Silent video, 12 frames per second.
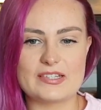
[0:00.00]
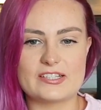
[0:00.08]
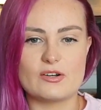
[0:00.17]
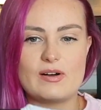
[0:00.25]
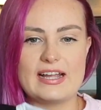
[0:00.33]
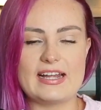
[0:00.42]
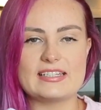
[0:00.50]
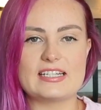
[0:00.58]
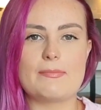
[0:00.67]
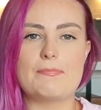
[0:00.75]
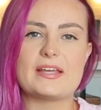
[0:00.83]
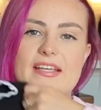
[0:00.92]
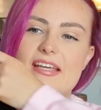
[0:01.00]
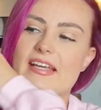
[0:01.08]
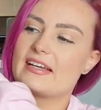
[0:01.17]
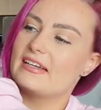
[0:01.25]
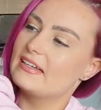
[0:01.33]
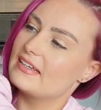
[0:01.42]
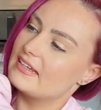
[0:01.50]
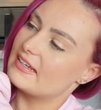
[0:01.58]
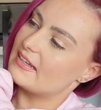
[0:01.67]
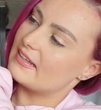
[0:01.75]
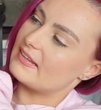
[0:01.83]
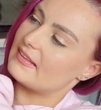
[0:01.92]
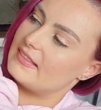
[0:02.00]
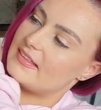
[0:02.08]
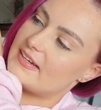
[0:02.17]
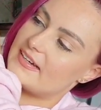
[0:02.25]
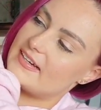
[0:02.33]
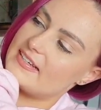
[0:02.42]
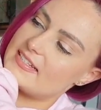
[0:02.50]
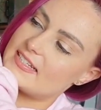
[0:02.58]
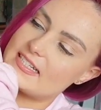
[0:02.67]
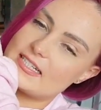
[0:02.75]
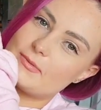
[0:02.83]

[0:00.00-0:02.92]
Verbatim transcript: so I ended up picking this.